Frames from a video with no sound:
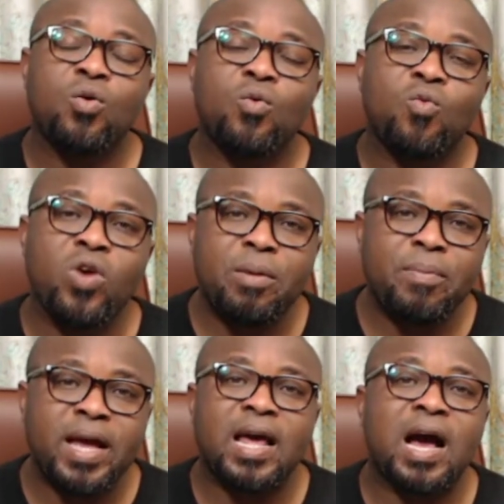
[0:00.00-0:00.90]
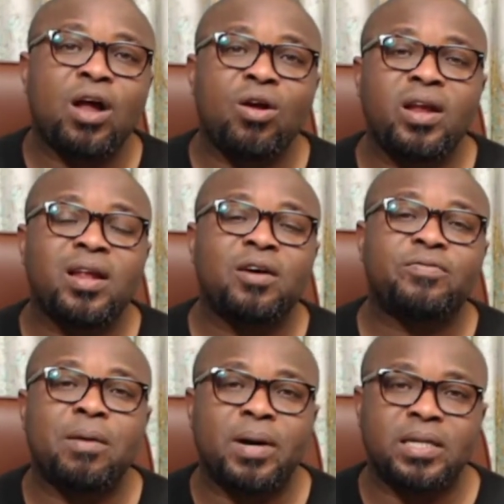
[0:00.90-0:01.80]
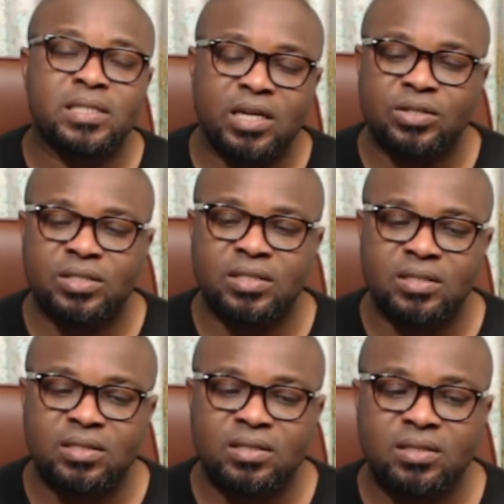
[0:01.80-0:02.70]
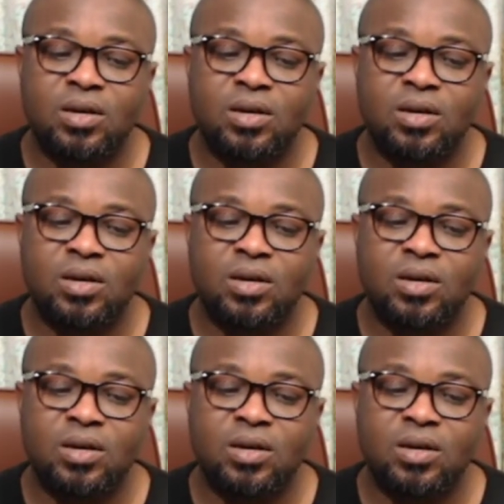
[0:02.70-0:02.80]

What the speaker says: Women are running after material things.